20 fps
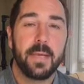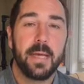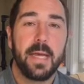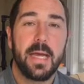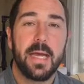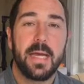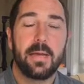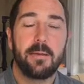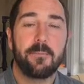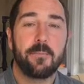
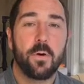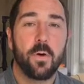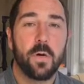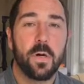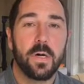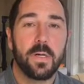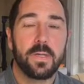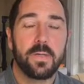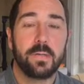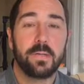and of
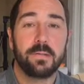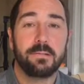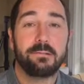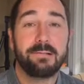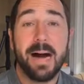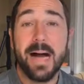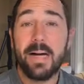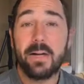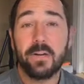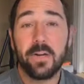course,
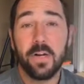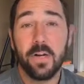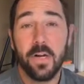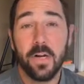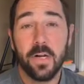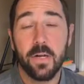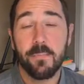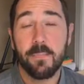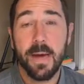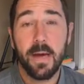Lyle
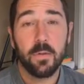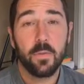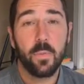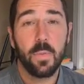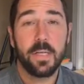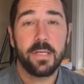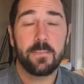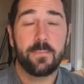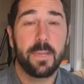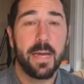Cook, Mountain
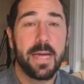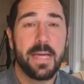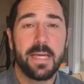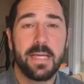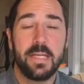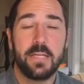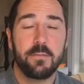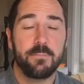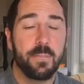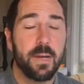West Bank,
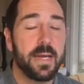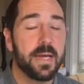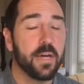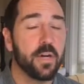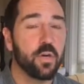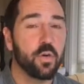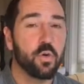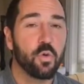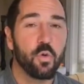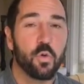he's been
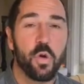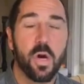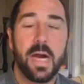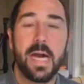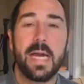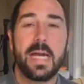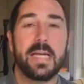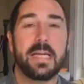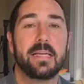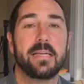a
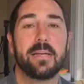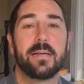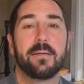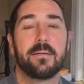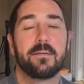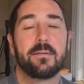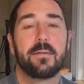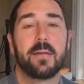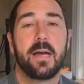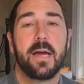great
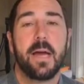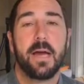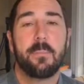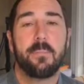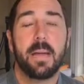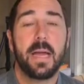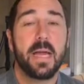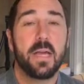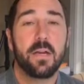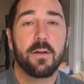
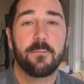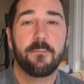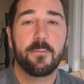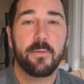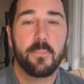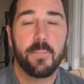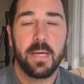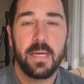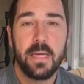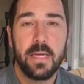banker
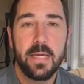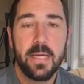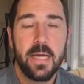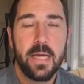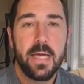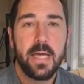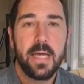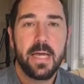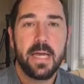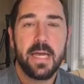for me.
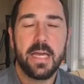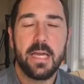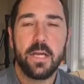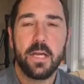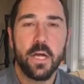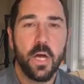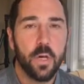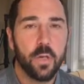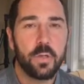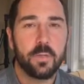He
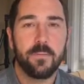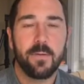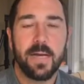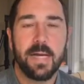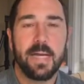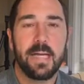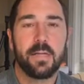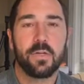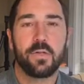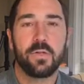knows
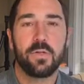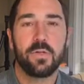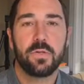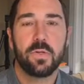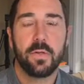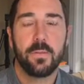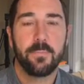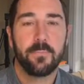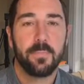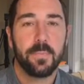
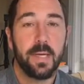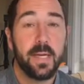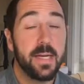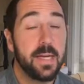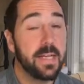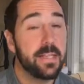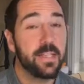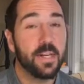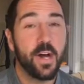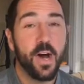financials. He
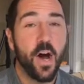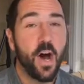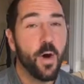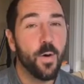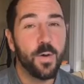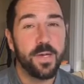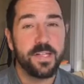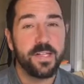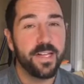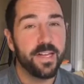doesn't
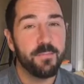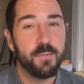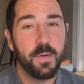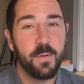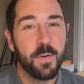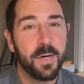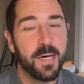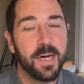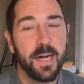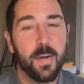always give me
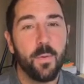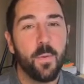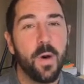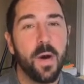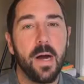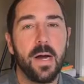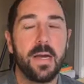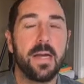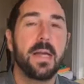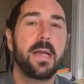what I
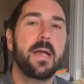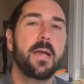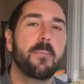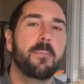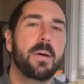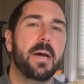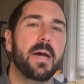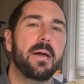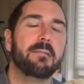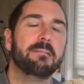want,
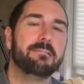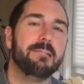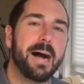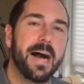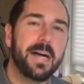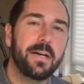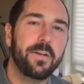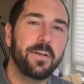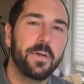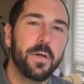but
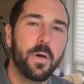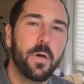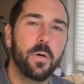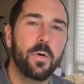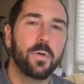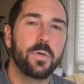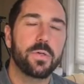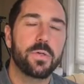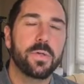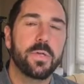Lyle
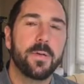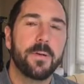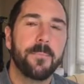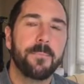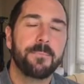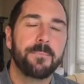knows